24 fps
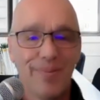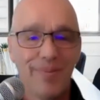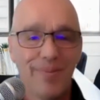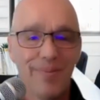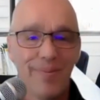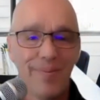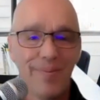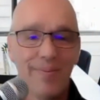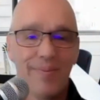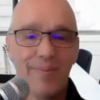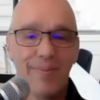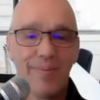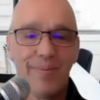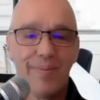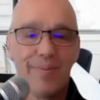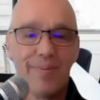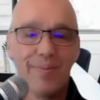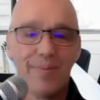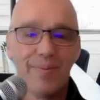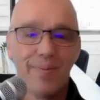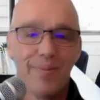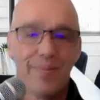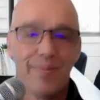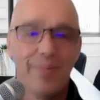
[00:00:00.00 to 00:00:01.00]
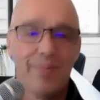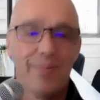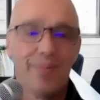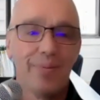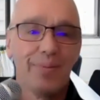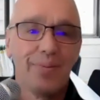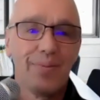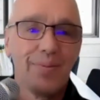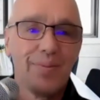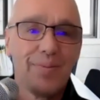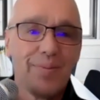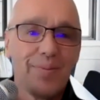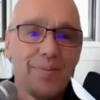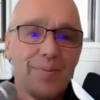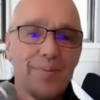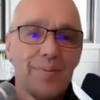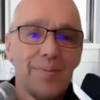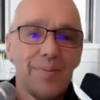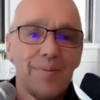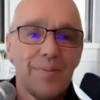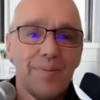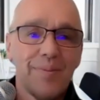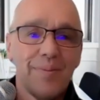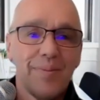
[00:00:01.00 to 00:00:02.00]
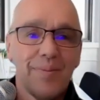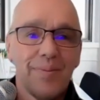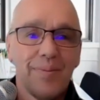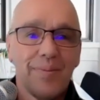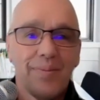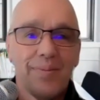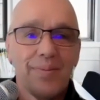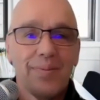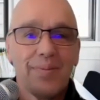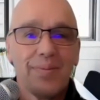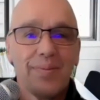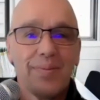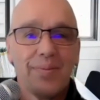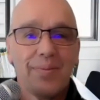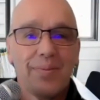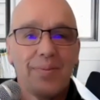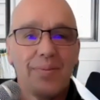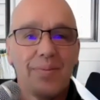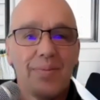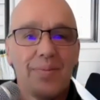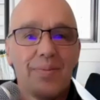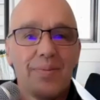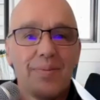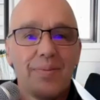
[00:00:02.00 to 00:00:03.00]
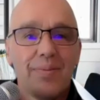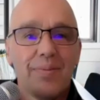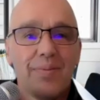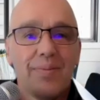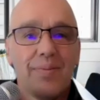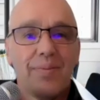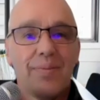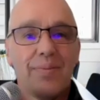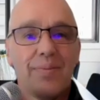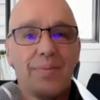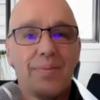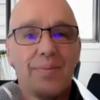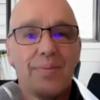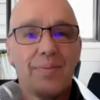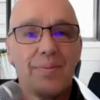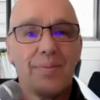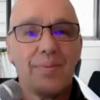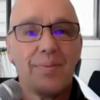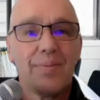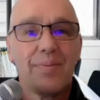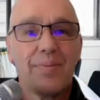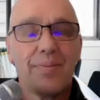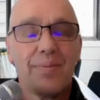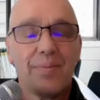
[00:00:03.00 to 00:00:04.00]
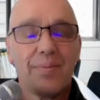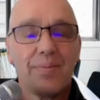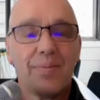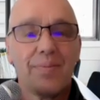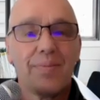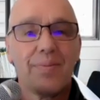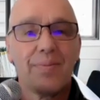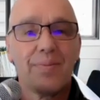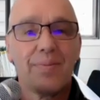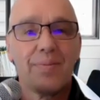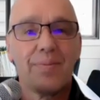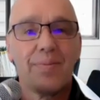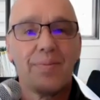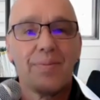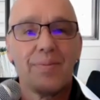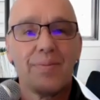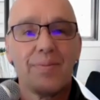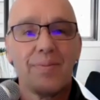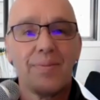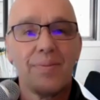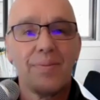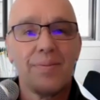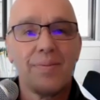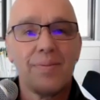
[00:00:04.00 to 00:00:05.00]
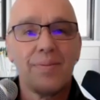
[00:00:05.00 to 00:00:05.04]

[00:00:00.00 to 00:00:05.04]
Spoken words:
The person shown says nothing.